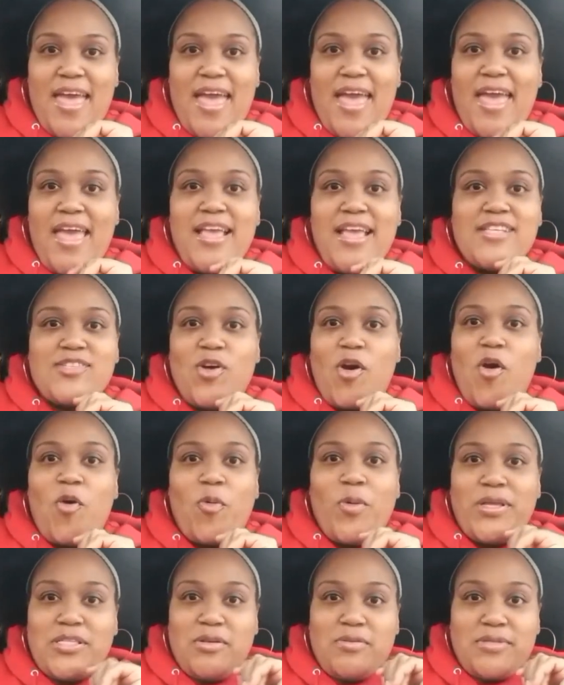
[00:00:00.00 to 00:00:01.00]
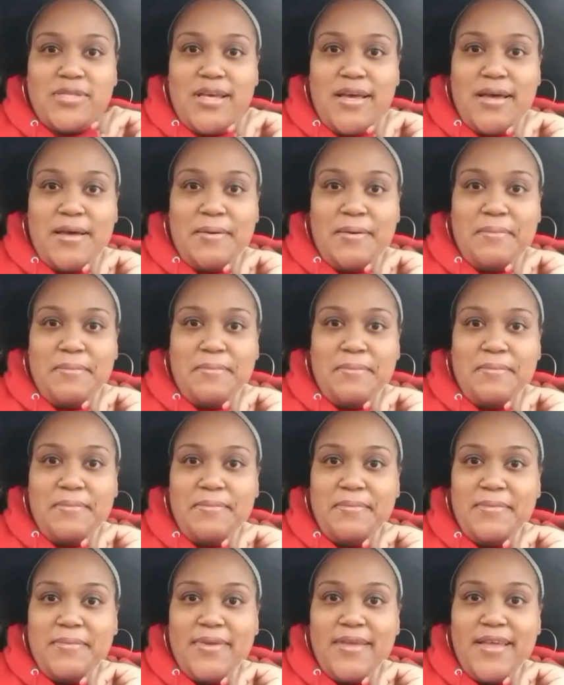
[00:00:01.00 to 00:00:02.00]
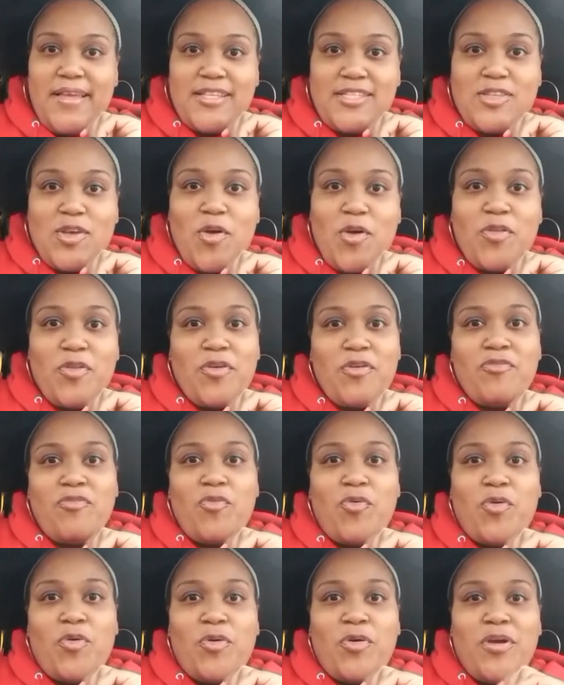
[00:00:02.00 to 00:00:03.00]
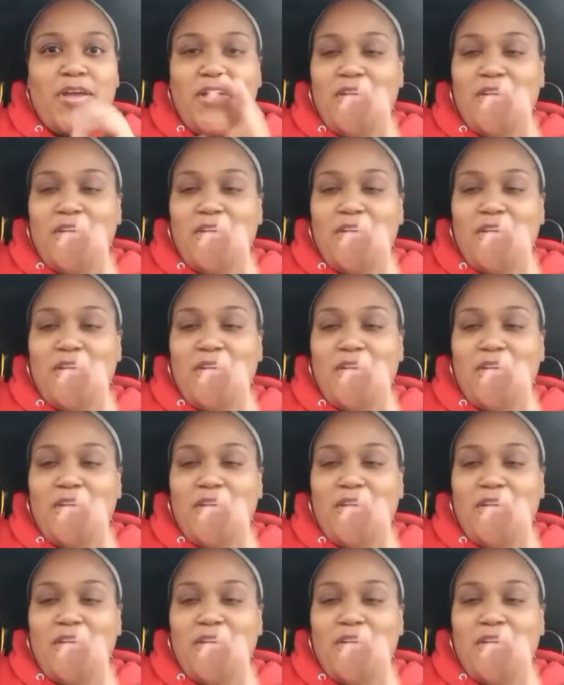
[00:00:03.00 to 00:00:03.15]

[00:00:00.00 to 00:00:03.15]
and He's always on time. And so, therefore,